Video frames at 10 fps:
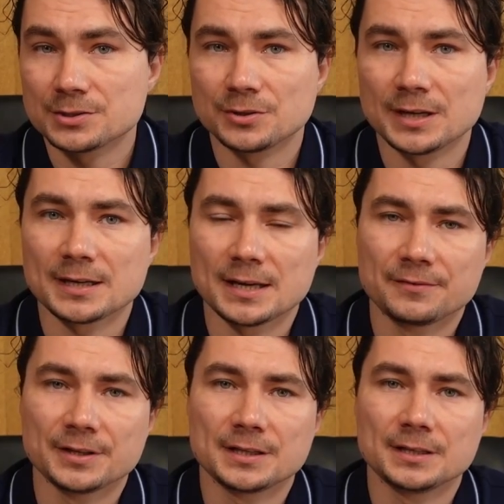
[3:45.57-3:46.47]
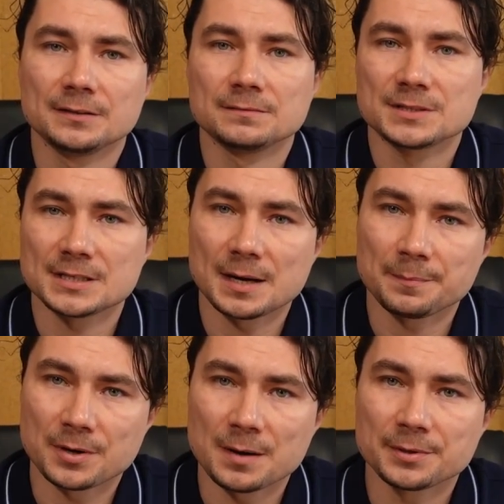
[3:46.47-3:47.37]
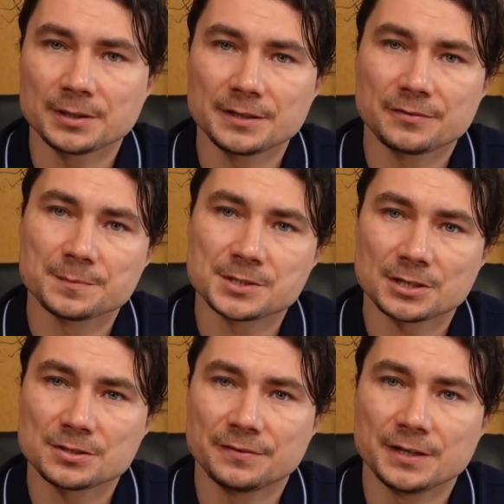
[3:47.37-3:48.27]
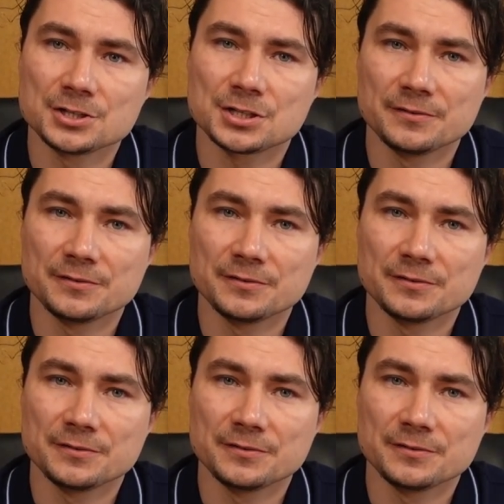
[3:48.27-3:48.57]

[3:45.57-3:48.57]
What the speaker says: to get everything set up properly from start to finish,